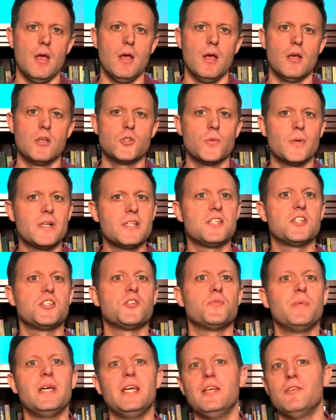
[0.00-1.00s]
So what does
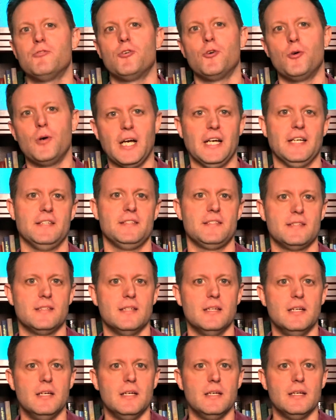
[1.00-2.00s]
this mean for us?
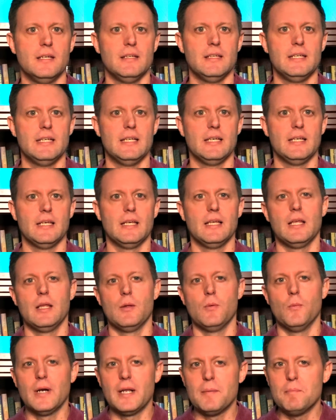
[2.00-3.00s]

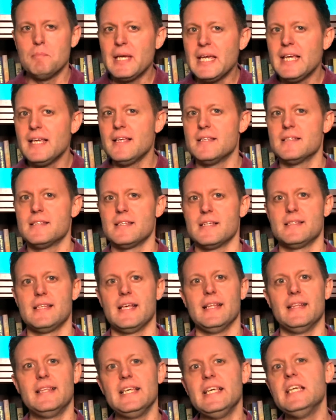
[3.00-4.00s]
What it means is
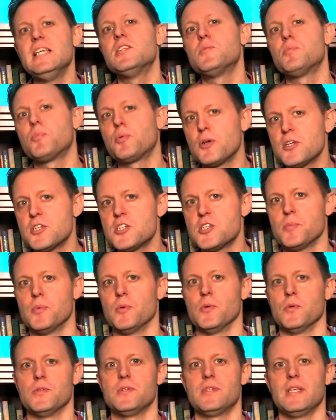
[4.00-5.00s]
that these
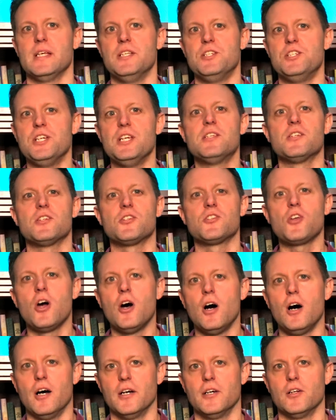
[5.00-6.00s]
principles that Jesus
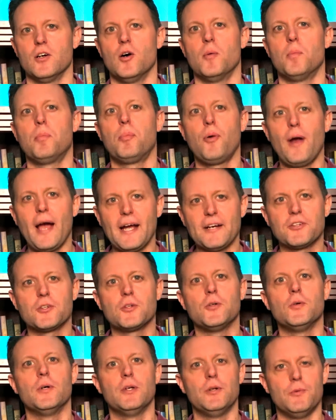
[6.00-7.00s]
taught are
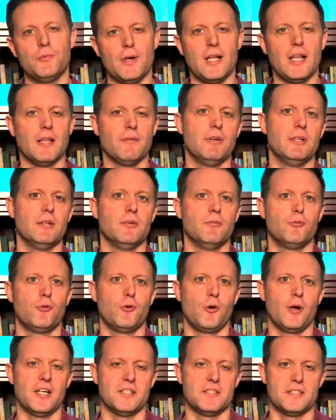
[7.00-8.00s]
practical and relevant
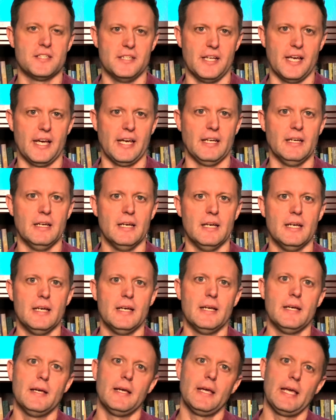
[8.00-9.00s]
for us today.
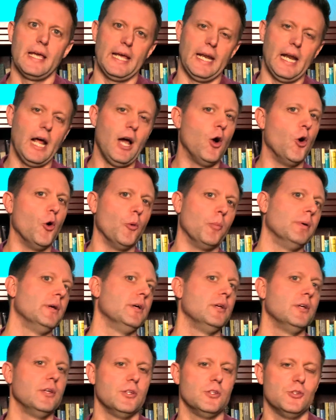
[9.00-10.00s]
And I hope
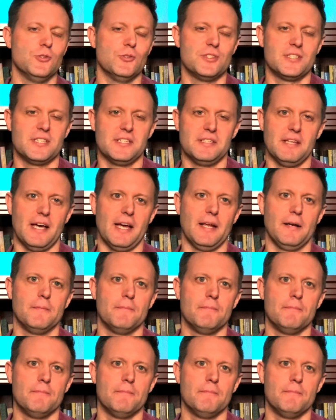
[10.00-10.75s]
you see that.